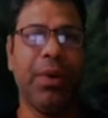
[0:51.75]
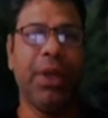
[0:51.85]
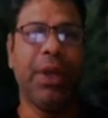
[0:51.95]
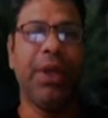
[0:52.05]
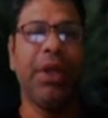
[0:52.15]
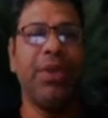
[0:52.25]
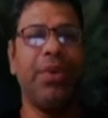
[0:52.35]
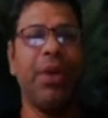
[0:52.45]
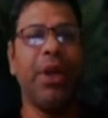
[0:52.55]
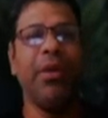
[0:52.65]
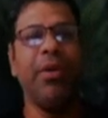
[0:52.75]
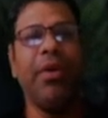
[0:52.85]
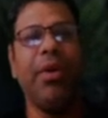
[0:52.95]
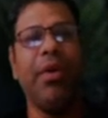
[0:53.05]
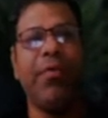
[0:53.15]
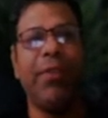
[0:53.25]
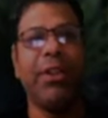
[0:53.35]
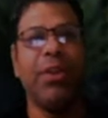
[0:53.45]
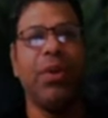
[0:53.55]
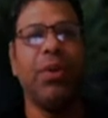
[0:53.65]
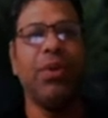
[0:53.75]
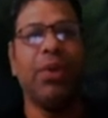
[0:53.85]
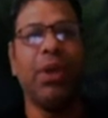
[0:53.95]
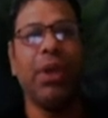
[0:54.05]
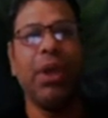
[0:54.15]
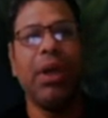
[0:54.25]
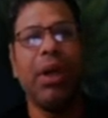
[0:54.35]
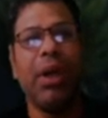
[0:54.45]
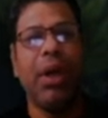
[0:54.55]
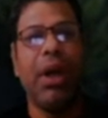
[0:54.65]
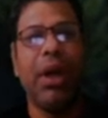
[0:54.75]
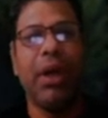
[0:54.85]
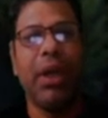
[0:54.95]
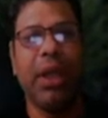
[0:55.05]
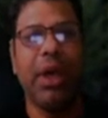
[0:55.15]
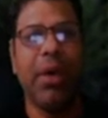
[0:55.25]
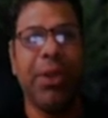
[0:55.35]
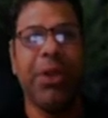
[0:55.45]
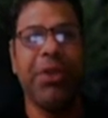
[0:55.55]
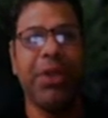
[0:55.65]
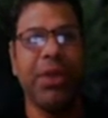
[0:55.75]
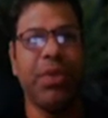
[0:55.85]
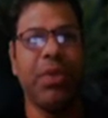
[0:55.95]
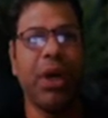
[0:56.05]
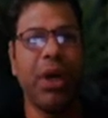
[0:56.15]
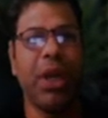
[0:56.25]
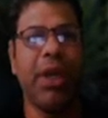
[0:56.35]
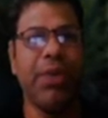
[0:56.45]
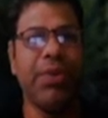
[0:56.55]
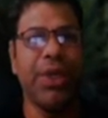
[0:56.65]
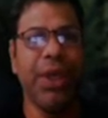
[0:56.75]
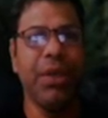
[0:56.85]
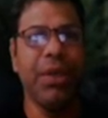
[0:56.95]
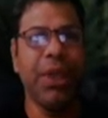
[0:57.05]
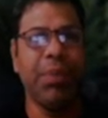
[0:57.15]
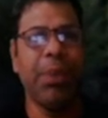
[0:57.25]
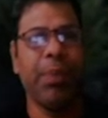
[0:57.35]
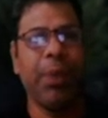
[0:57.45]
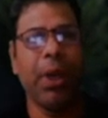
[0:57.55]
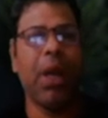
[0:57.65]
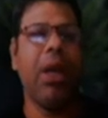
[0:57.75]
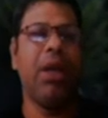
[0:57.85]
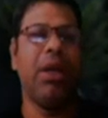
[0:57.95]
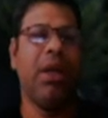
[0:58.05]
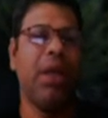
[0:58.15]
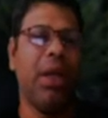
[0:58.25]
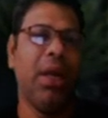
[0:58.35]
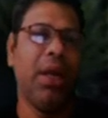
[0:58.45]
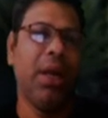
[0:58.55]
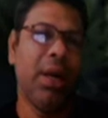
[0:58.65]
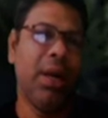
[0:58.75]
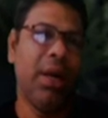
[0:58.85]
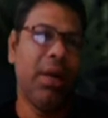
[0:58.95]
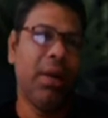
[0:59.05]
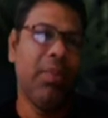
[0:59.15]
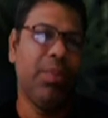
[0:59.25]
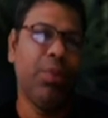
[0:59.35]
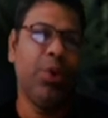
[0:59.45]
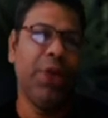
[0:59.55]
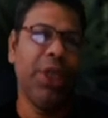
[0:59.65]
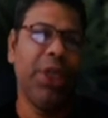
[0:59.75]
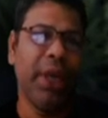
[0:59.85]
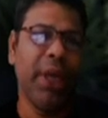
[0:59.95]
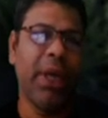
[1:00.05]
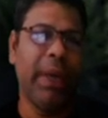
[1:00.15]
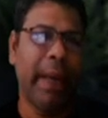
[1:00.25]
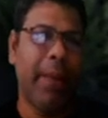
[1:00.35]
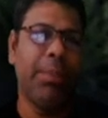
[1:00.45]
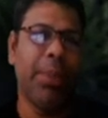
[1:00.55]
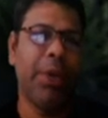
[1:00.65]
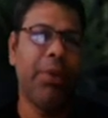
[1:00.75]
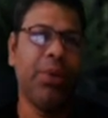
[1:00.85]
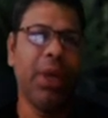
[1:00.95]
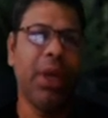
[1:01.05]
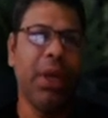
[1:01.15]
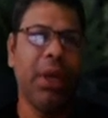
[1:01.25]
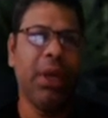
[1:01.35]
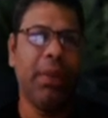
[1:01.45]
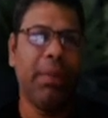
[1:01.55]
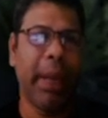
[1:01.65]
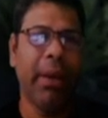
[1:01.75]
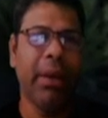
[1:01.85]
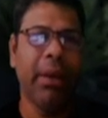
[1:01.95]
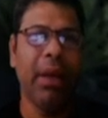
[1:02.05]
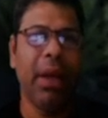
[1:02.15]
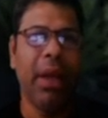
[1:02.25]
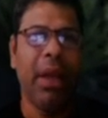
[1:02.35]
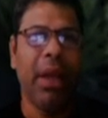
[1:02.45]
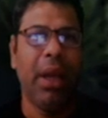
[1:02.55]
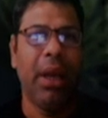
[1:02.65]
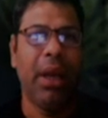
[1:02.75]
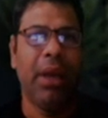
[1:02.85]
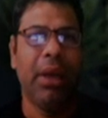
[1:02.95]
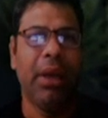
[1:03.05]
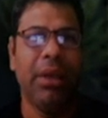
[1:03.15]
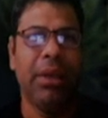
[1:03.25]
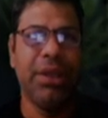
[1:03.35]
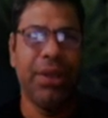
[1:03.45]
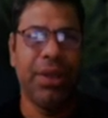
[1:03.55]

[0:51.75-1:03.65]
dear student, first look at the pictures. What can you see? Some people are putting their dump into the bin, and this is a